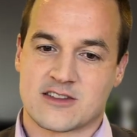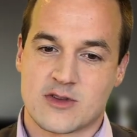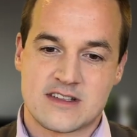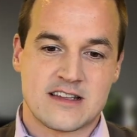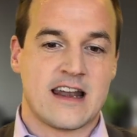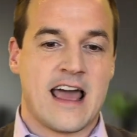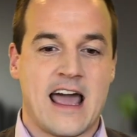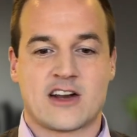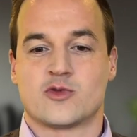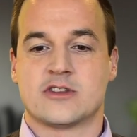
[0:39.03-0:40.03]
So this is an
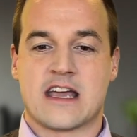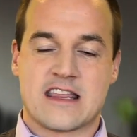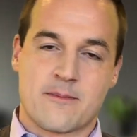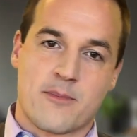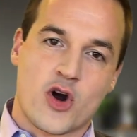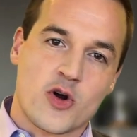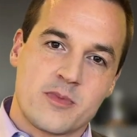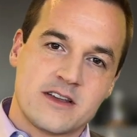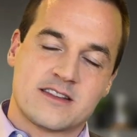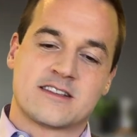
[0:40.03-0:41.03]
actual day, and the
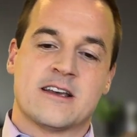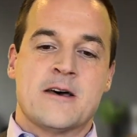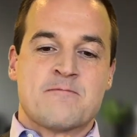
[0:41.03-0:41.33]
purpose